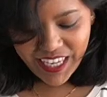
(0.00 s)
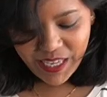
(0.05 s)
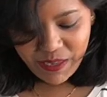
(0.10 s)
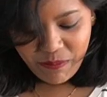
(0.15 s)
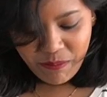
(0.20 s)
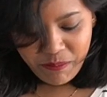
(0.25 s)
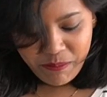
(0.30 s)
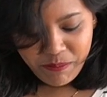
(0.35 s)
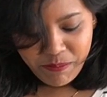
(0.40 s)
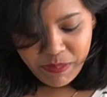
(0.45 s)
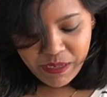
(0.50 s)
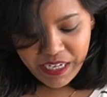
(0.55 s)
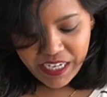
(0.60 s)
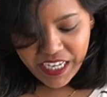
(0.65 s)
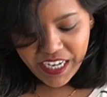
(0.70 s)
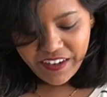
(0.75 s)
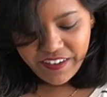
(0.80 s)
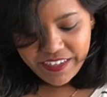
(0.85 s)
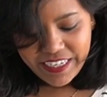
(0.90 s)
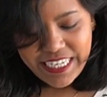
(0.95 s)
The
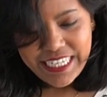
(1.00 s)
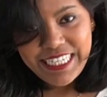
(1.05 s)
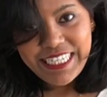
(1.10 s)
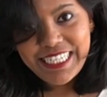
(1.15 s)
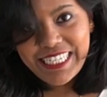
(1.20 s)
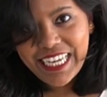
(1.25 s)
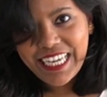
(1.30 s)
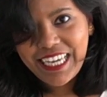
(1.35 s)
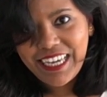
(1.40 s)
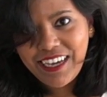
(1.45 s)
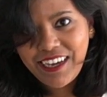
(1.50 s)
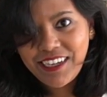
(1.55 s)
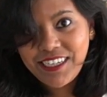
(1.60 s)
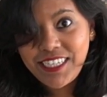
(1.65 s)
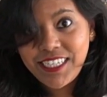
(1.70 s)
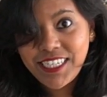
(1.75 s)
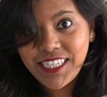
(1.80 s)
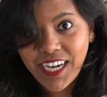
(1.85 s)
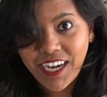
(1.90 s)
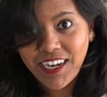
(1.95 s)
Paneer
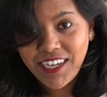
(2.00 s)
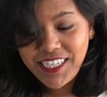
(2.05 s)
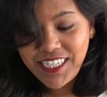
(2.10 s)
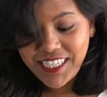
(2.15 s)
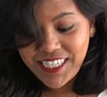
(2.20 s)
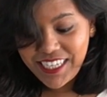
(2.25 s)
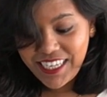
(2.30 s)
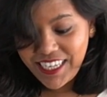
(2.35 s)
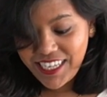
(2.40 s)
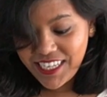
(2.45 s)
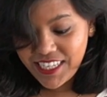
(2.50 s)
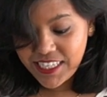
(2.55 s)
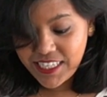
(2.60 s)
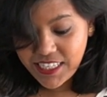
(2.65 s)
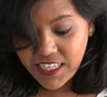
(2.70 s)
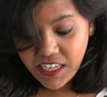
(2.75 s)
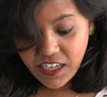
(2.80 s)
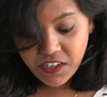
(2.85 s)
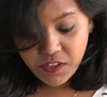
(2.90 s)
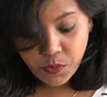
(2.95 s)
Tikka Tart
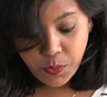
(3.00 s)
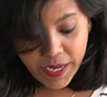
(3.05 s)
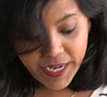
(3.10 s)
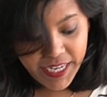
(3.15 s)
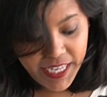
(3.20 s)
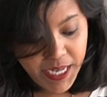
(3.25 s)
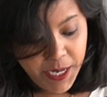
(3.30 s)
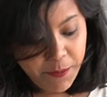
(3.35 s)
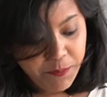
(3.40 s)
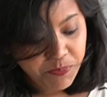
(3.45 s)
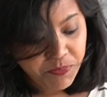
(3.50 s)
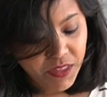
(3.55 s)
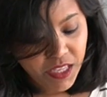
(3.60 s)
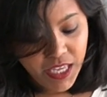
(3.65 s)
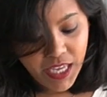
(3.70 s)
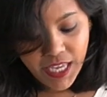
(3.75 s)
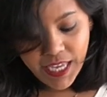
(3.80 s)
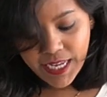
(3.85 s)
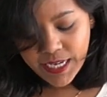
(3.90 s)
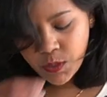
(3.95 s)
is ready,
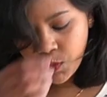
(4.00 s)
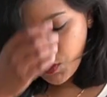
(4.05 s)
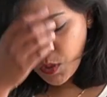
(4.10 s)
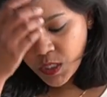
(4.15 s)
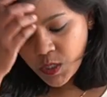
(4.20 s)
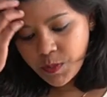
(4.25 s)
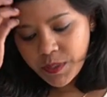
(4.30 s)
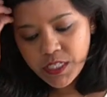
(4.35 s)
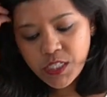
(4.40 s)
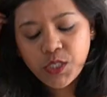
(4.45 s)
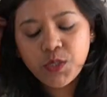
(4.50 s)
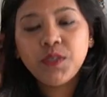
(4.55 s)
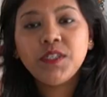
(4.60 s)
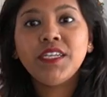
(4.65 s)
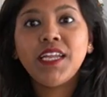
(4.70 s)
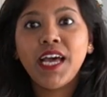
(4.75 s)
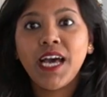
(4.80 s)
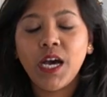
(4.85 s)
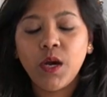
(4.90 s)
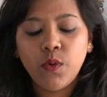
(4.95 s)
and what we
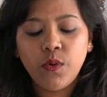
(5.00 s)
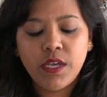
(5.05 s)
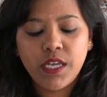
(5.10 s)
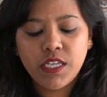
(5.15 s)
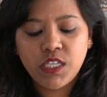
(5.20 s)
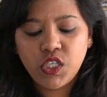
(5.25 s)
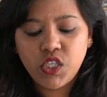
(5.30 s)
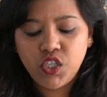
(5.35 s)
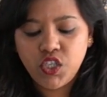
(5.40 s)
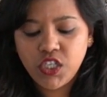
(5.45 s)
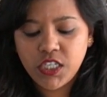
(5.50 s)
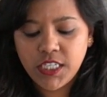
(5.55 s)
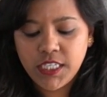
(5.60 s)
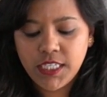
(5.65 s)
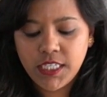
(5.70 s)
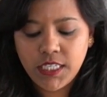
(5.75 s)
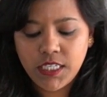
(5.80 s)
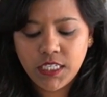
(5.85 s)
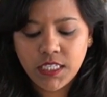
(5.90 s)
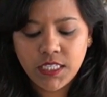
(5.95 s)
do now is
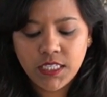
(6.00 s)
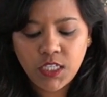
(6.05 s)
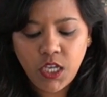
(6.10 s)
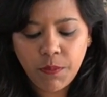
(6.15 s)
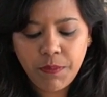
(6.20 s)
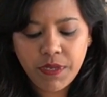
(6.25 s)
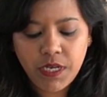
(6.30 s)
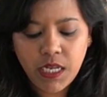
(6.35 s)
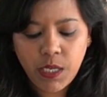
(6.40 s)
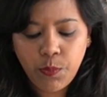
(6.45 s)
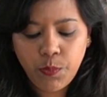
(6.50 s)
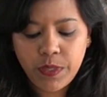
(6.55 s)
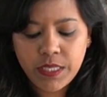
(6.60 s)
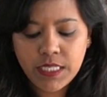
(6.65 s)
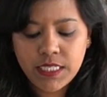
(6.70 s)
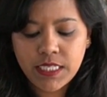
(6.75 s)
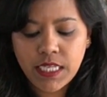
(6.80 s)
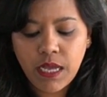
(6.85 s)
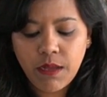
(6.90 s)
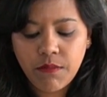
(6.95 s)
just top it
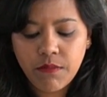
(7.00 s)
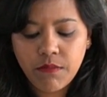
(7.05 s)
up with